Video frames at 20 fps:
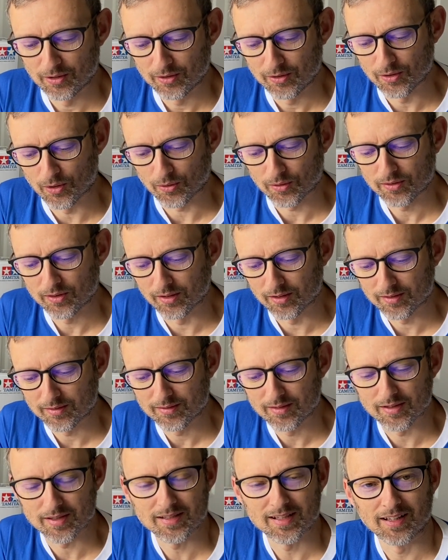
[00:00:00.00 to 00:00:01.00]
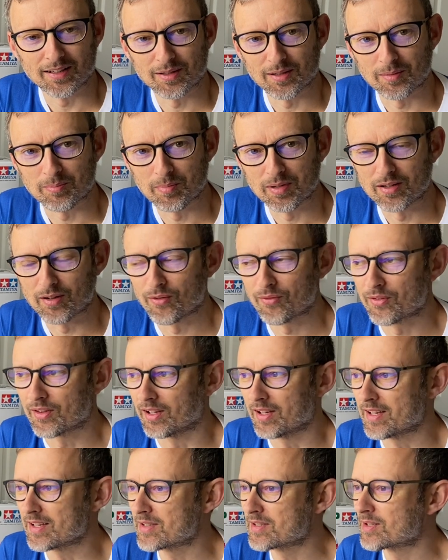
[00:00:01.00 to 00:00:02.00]
knock the standard mid off the
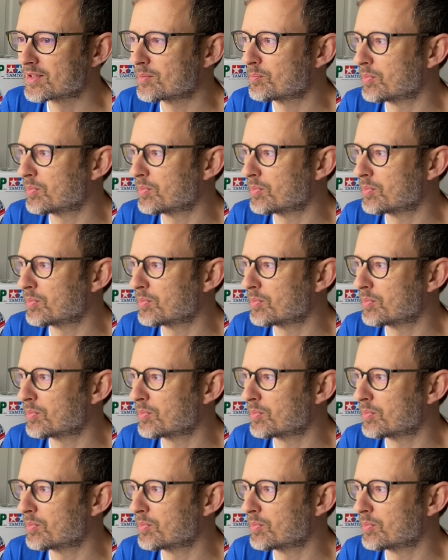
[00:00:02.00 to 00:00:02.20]
list.